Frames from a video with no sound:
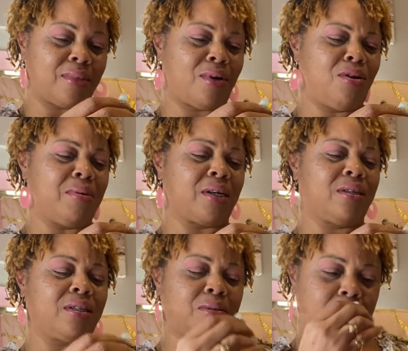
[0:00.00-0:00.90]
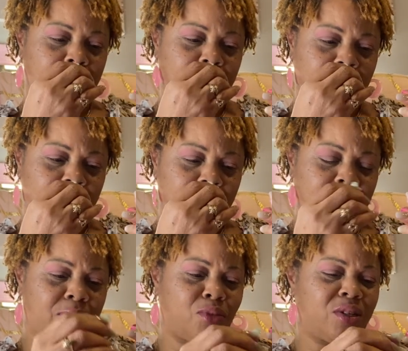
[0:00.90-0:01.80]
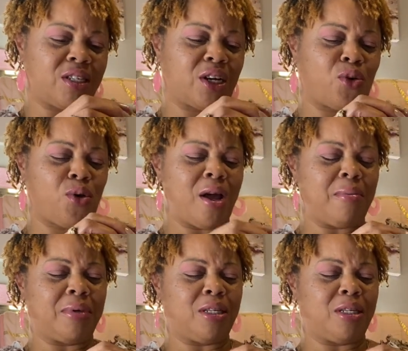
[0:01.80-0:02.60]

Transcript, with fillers: Oh my goodness. What is it? Grape?